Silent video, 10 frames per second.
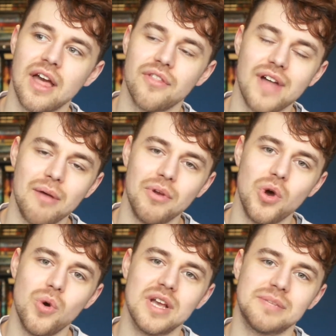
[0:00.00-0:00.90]
that will
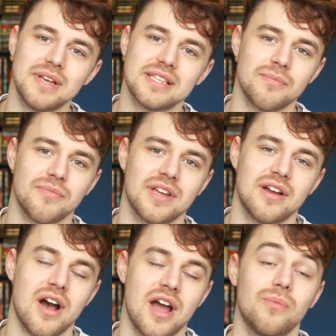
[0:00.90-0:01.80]
always be
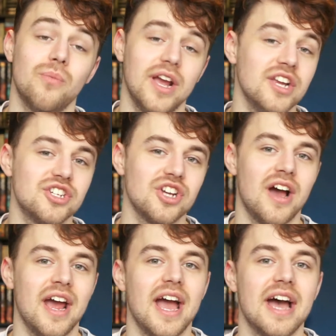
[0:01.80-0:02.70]
something I wish
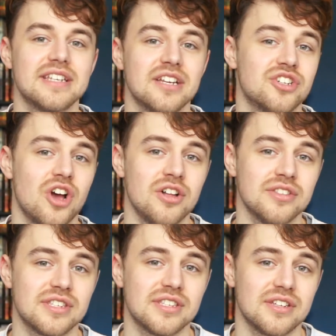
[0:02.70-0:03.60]
I had a
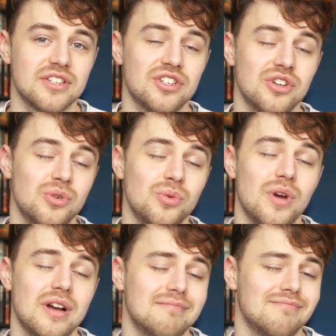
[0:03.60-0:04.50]
chance
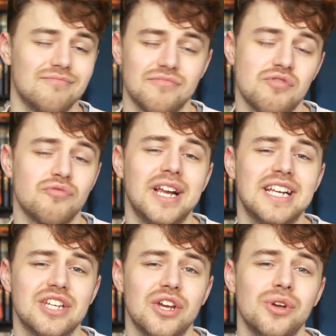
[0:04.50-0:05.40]
to
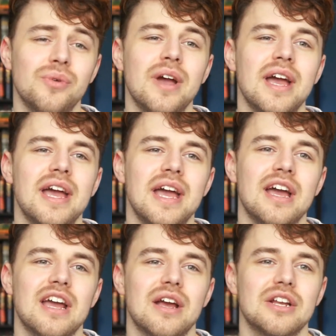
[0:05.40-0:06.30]
redo.
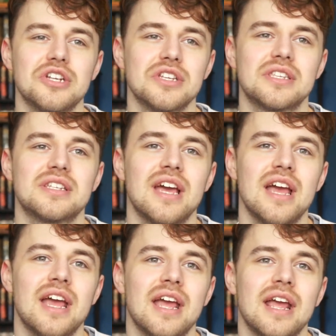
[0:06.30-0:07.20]
Just,
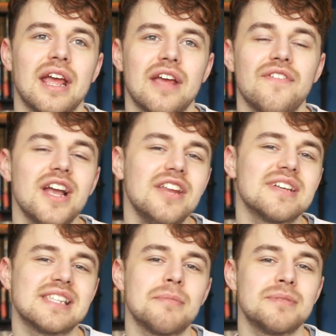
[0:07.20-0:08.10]
if I could have
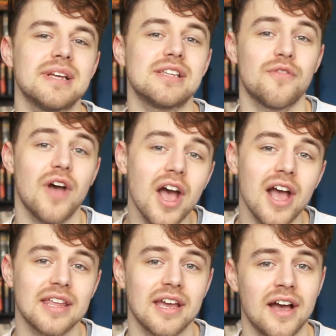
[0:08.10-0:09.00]
accepted myself
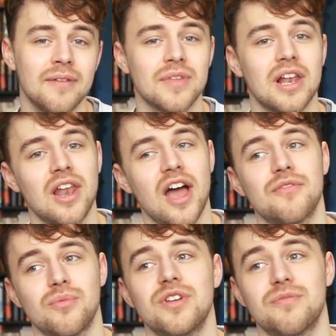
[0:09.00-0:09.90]
earlier,
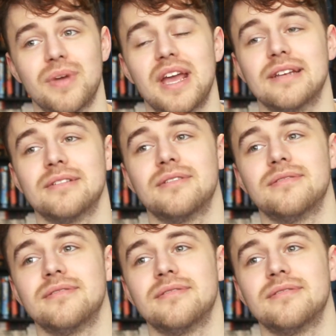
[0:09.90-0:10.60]
life would have been